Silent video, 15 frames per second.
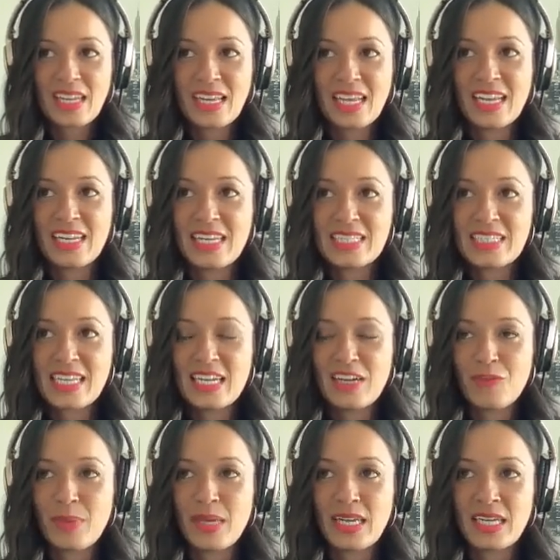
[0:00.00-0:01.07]
And it's kind
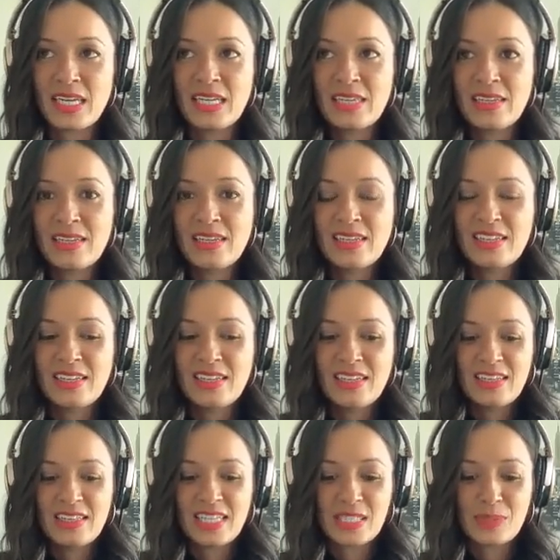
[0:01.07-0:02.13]
of been
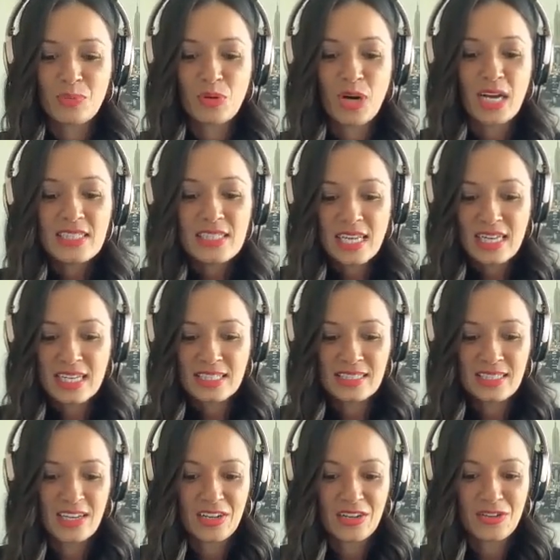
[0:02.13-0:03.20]
this
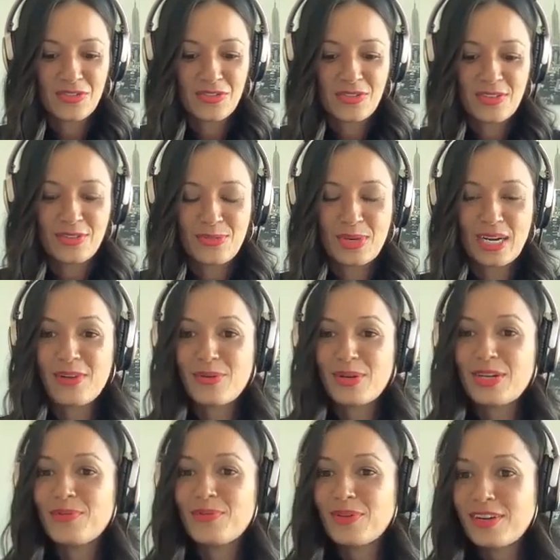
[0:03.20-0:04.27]
process of when I
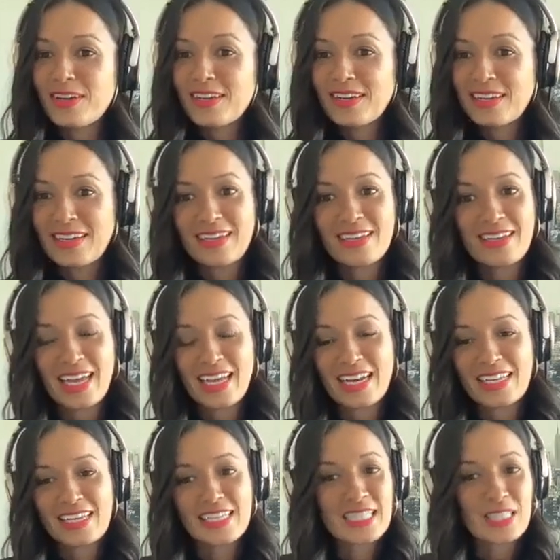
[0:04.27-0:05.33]
read a book, and I
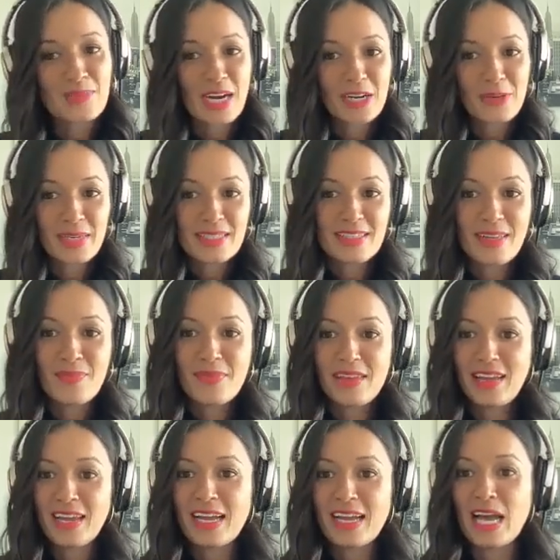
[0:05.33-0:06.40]
get inspired by
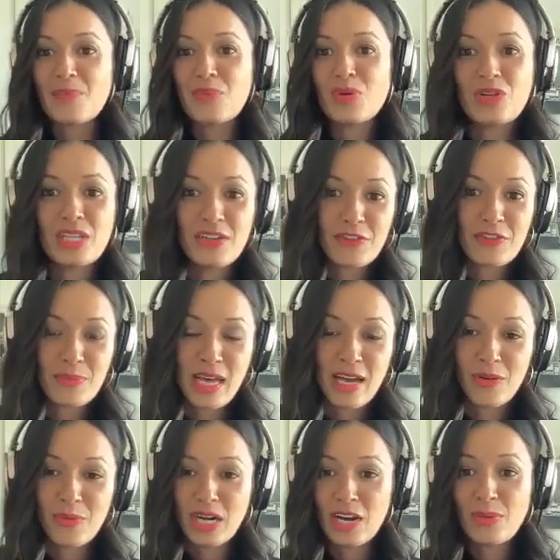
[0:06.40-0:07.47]
something, I pull in from
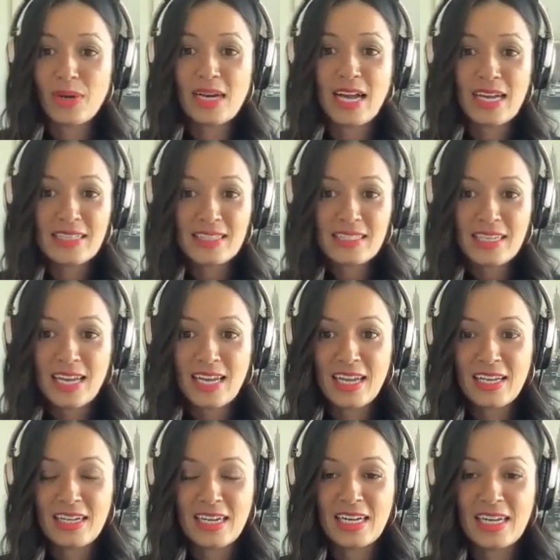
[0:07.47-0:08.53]
that. When I read
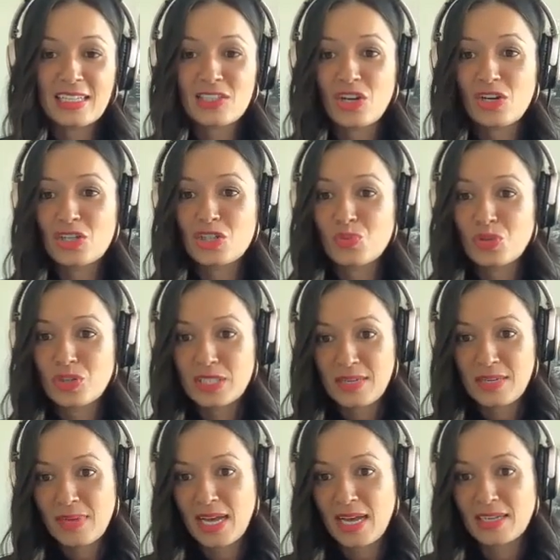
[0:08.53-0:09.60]
Einstein and I saw his world
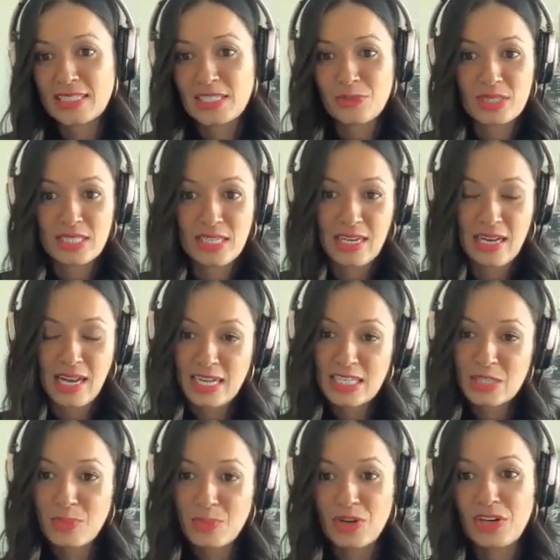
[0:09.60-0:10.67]
impact, he was an
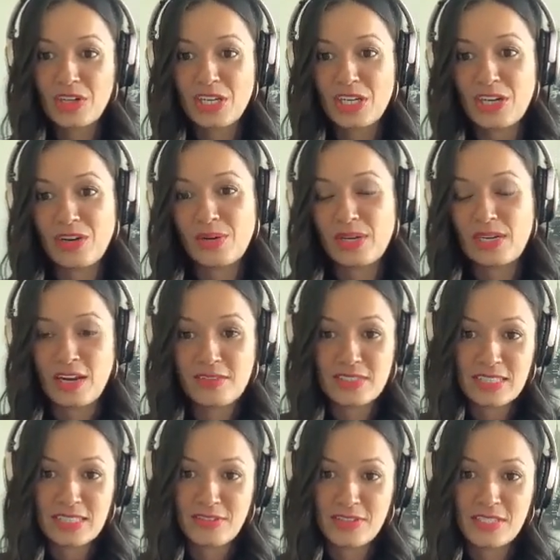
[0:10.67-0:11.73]
expert, in
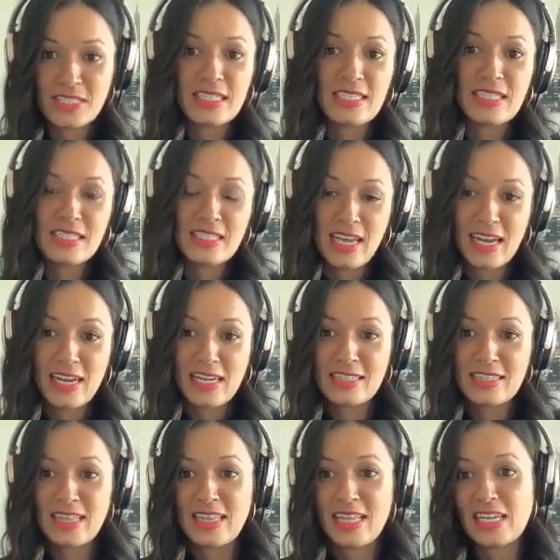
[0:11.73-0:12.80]
obviously physics and
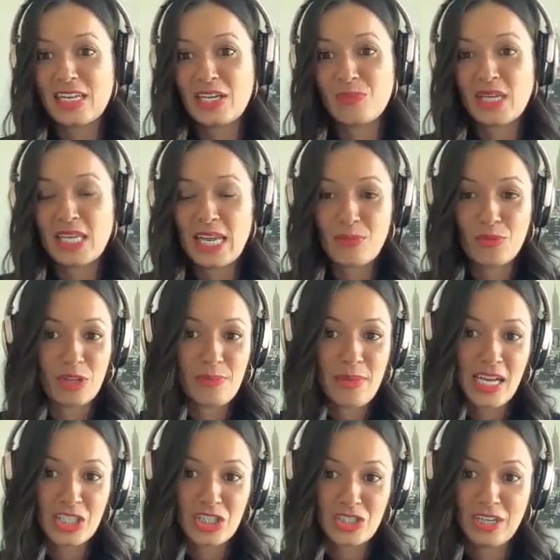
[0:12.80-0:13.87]
science. And then he became really
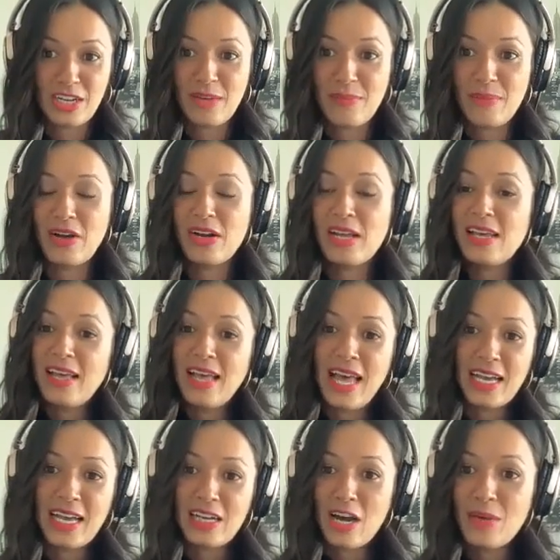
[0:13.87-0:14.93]
passionate about
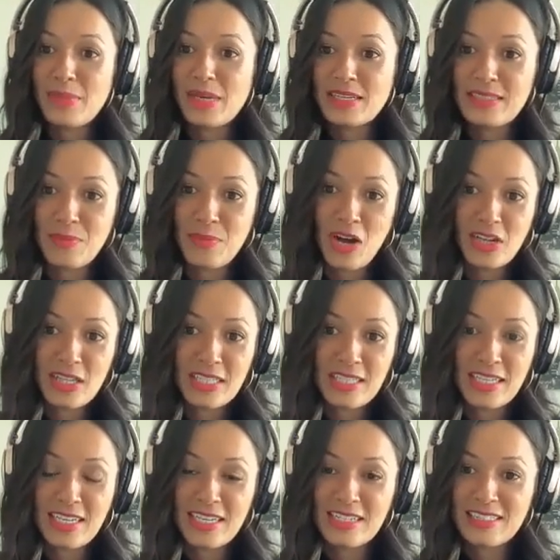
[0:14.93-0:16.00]
economics and
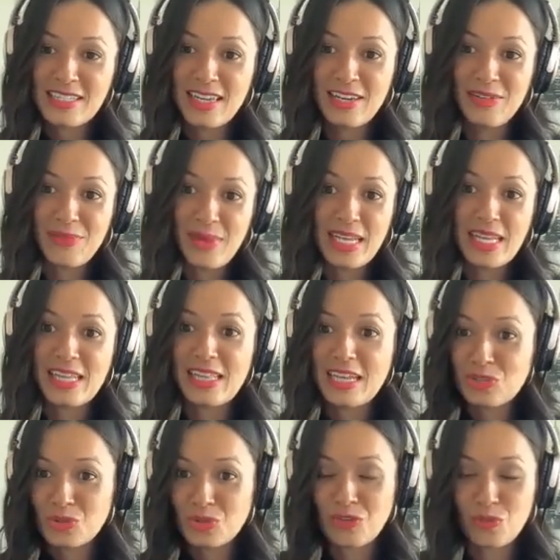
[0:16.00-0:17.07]
politics and making
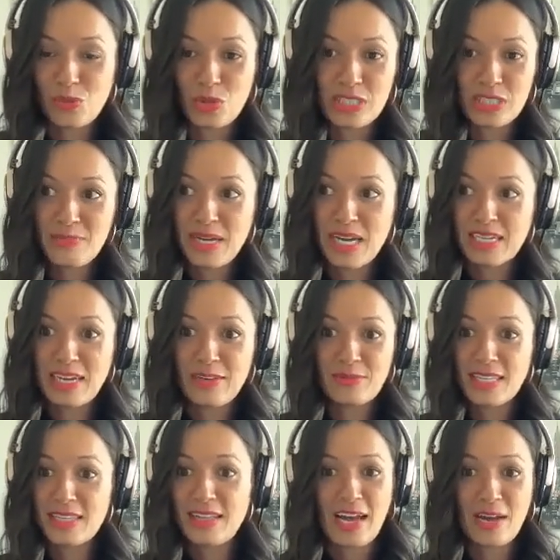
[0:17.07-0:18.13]
that sort of world impact. I was
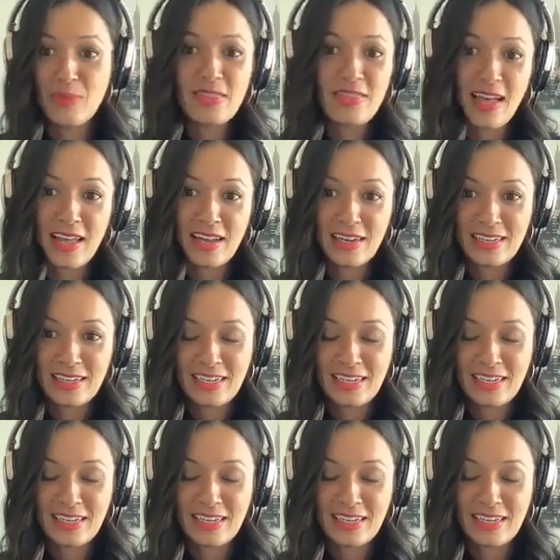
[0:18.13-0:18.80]
like, I want that.